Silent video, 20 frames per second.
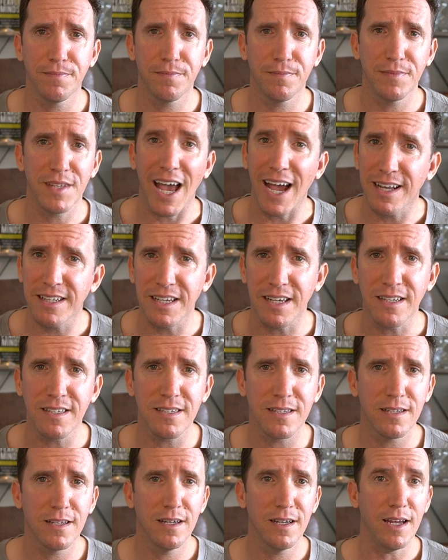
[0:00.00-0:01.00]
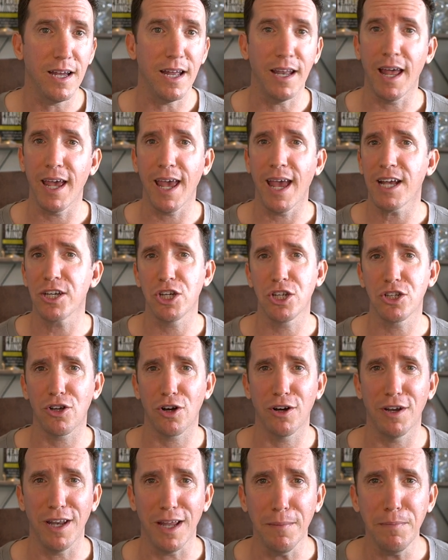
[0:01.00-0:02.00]
tactics, and I actually
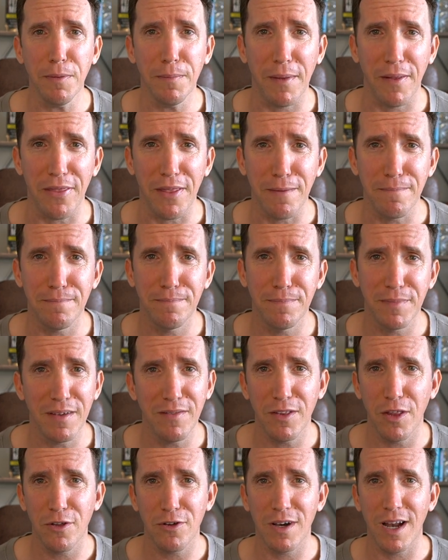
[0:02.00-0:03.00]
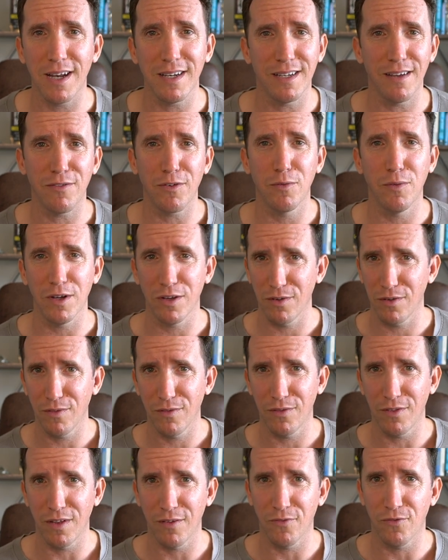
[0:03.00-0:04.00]
started to implement them. Even though they're not different
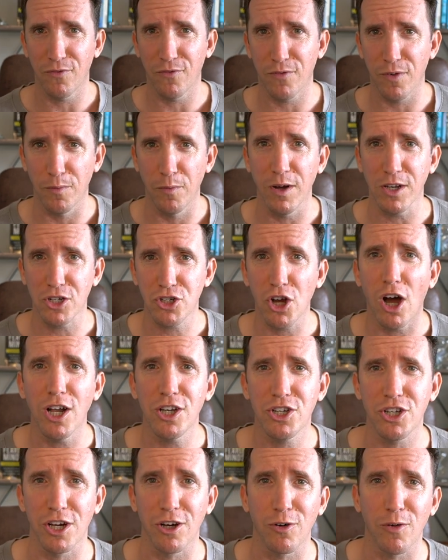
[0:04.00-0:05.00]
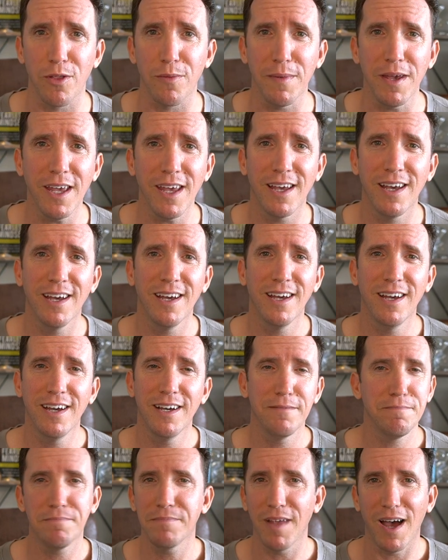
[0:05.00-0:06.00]
from what Sean shared with me,
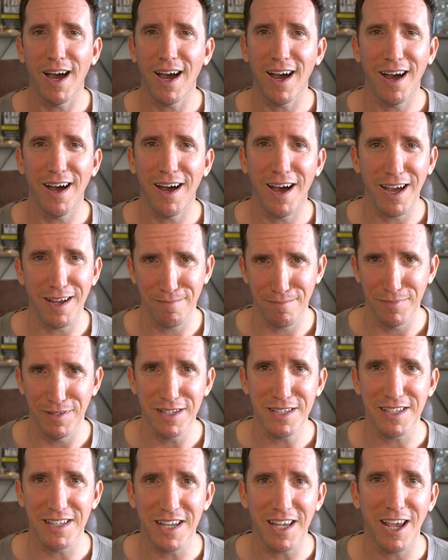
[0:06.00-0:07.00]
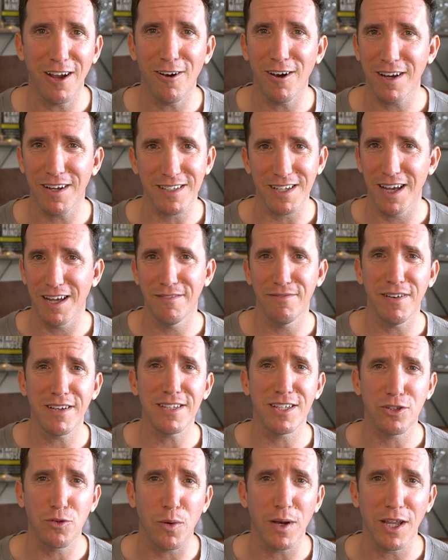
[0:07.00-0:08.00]
I listened to Garrett because I
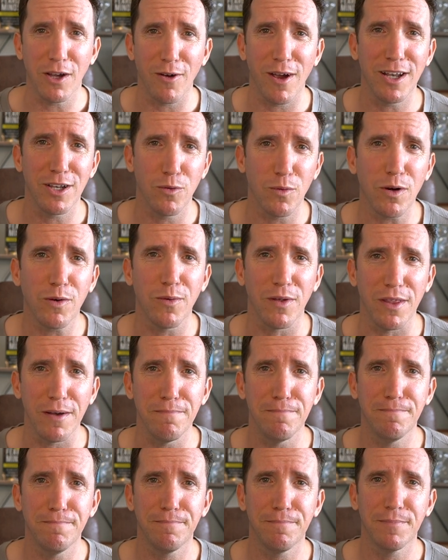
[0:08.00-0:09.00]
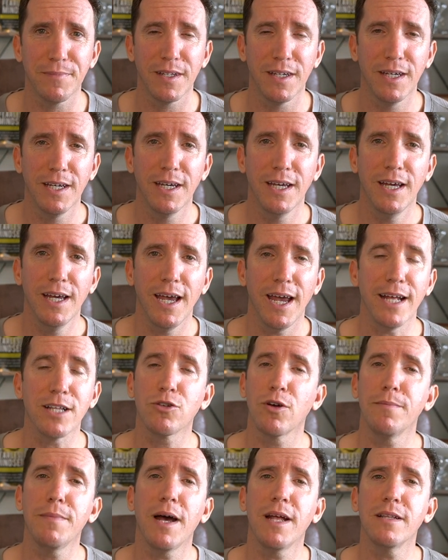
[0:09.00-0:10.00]
invested $20,000 to work with him. And so
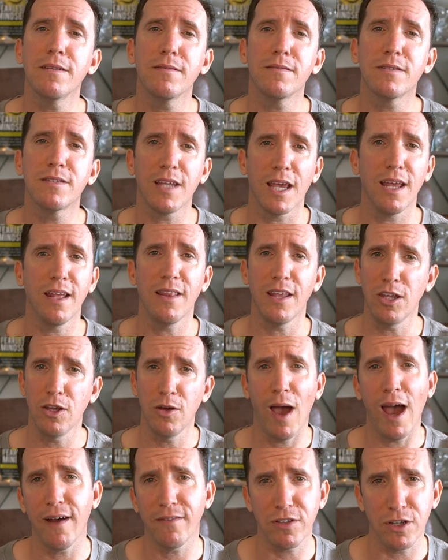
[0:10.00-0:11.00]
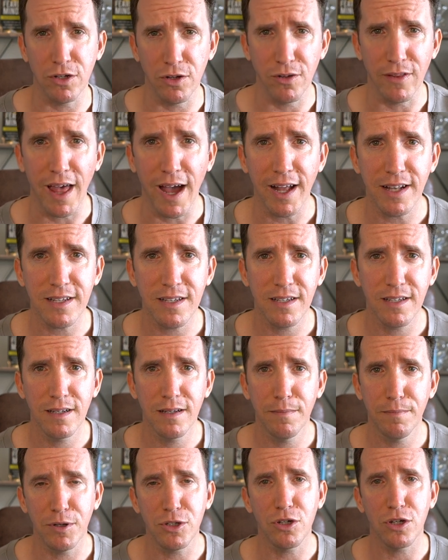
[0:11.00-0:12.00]
I'm not saying that you have to do that,
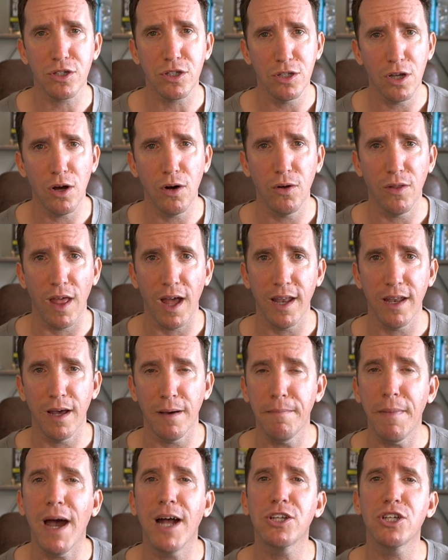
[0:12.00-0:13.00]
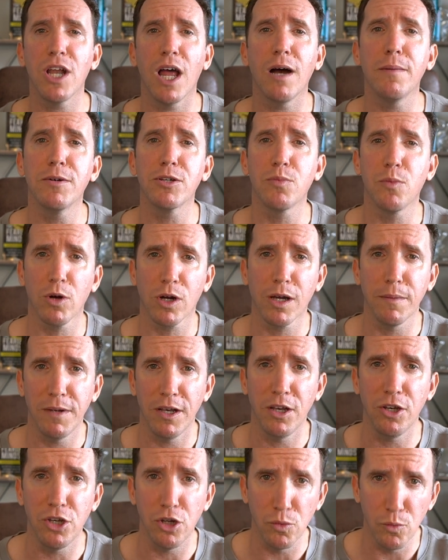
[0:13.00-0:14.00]
but just know that imagine how much more
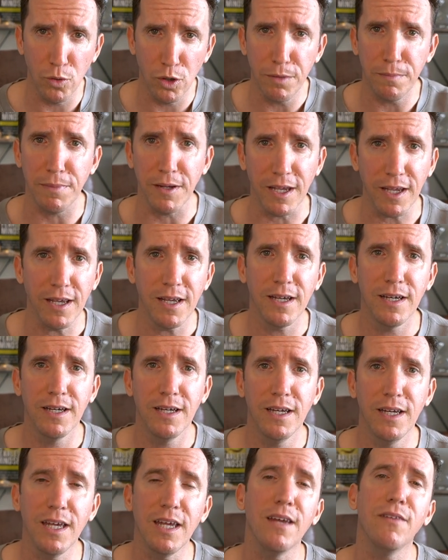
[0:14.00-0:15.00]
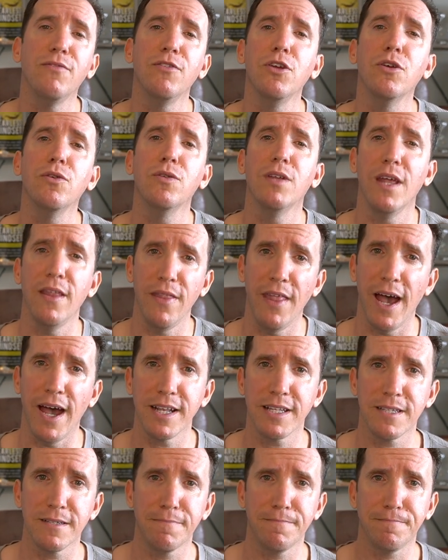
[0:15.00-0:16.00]
committed you would be if you did that.